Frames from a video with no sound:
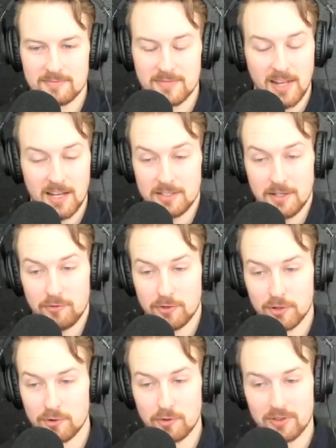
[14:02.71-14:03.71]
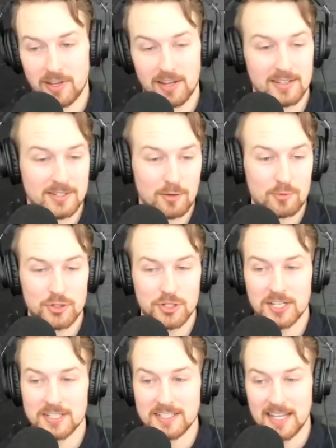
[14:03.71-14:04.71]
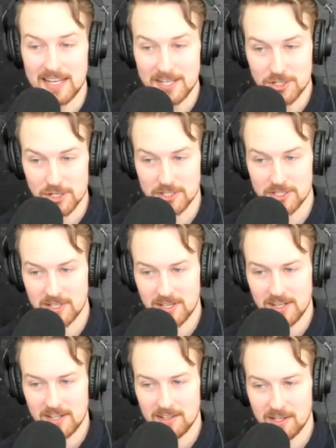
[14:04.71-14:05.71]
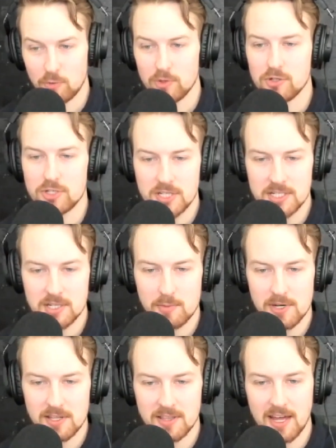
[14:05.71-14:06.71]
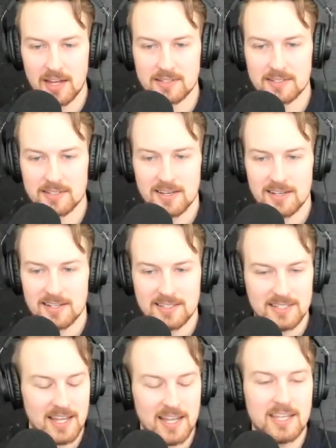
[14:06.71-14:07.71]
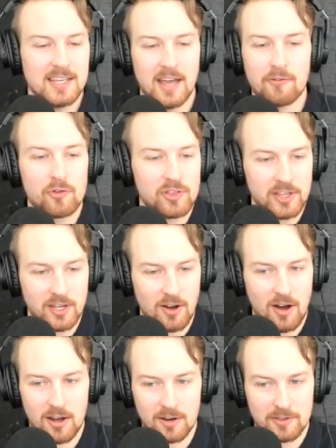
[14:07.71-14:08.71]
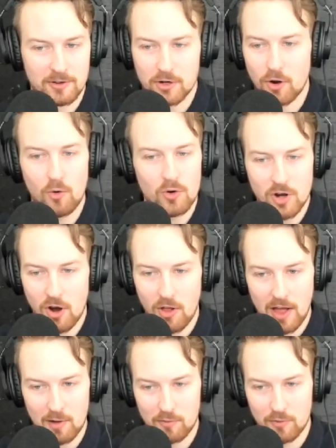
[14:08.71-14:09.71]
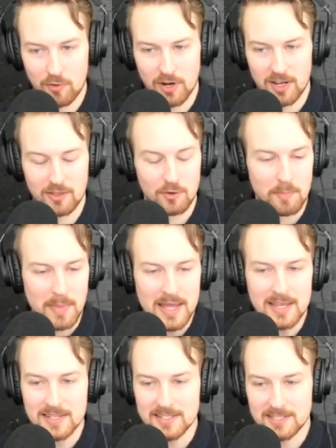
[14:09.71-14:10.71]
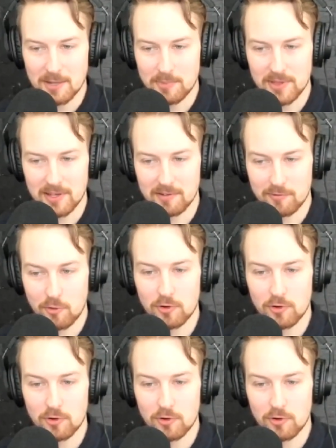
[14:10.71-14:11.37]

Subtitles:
I definitely agree with that. It's almost contagious. Like when you see somebody that's taking everything on, they're going all out for it, and they're making something for